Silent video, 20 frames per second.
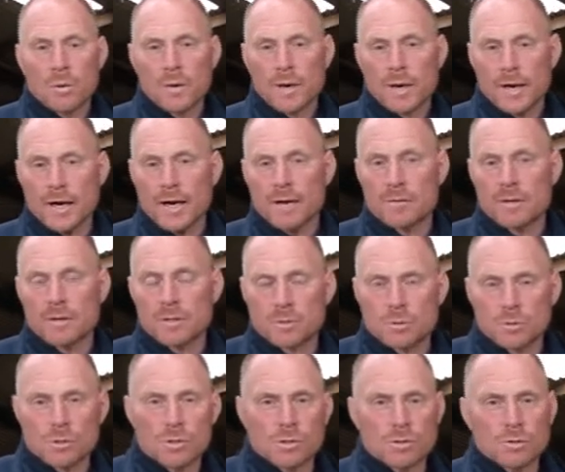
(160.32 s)
We calve
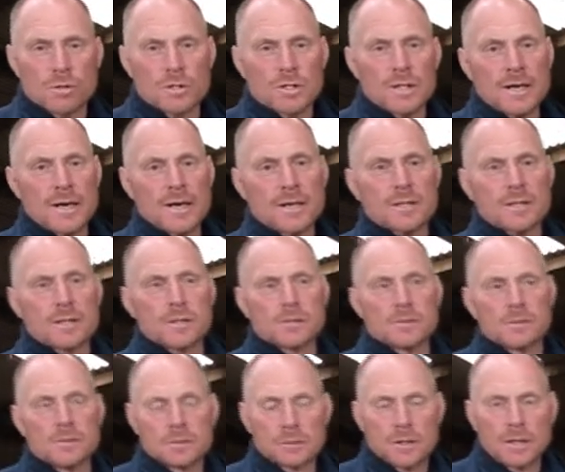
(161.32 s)
indoors on the
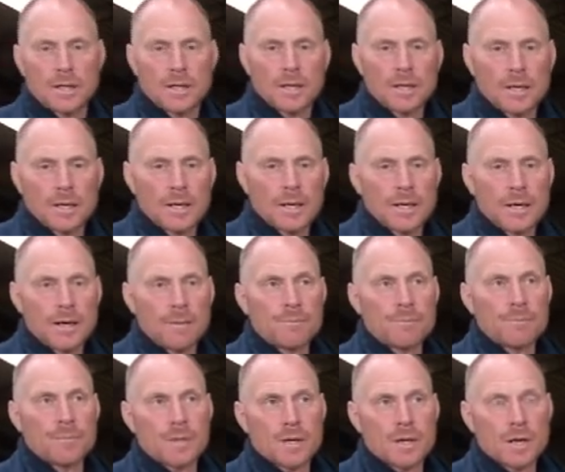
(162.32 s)
slats.
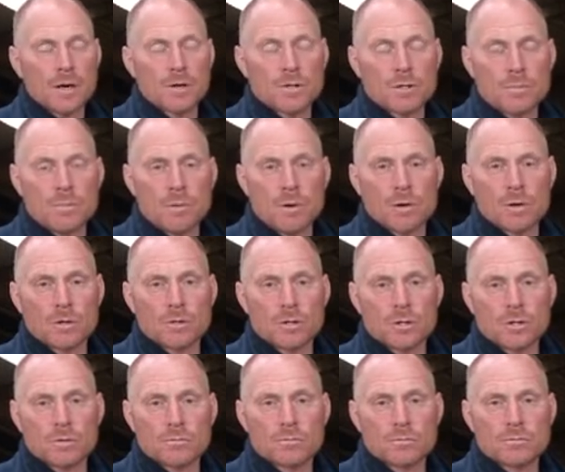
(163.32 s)
Cows are
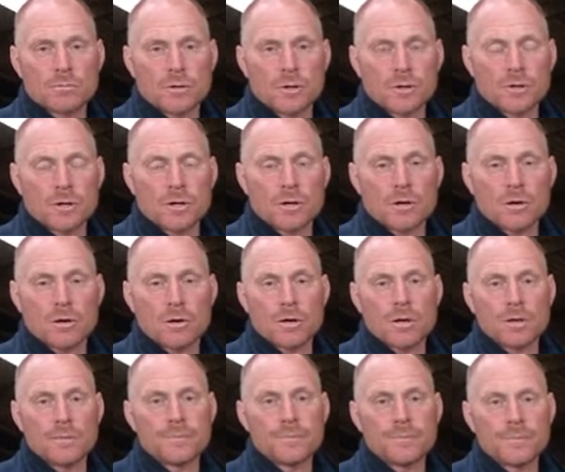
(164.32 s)
monitored round the
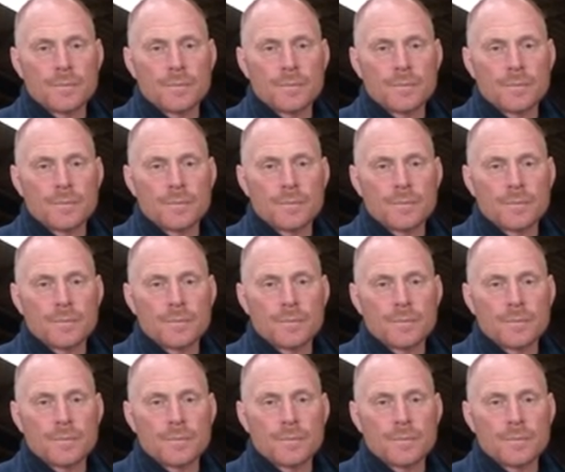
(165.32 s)
clock.